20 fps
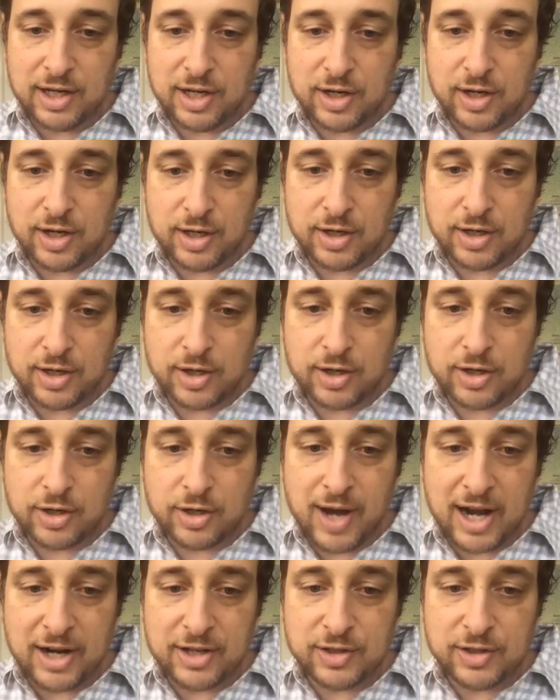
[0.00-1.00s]
your
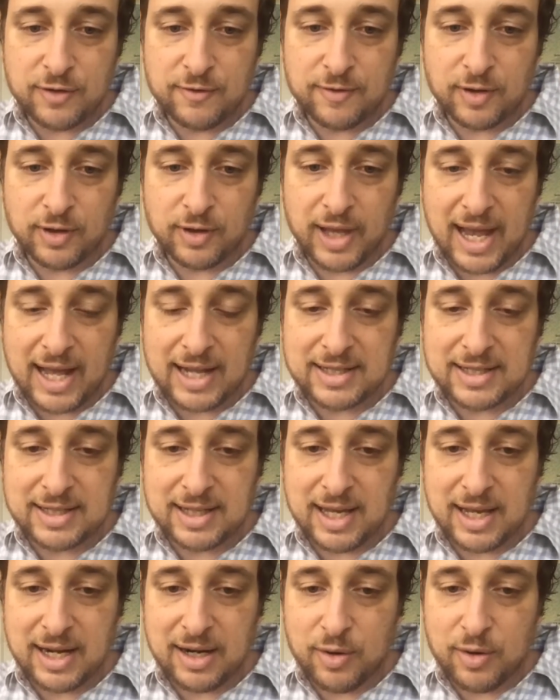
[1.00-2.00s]
gratitude for Lance.
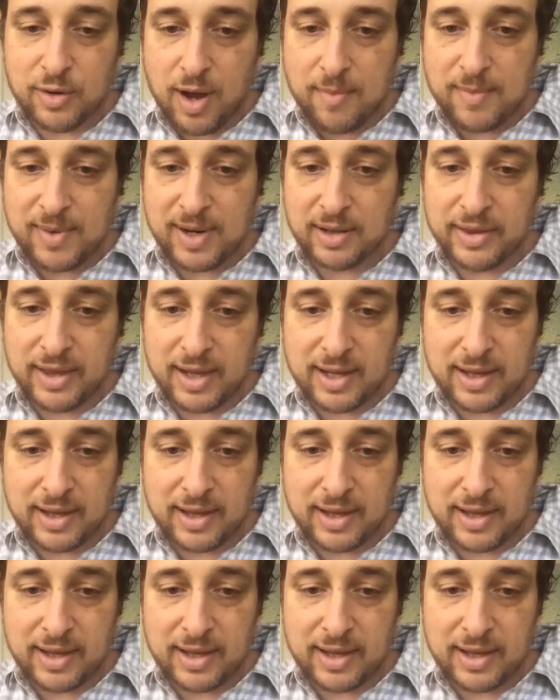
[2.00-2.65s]
And I'm going to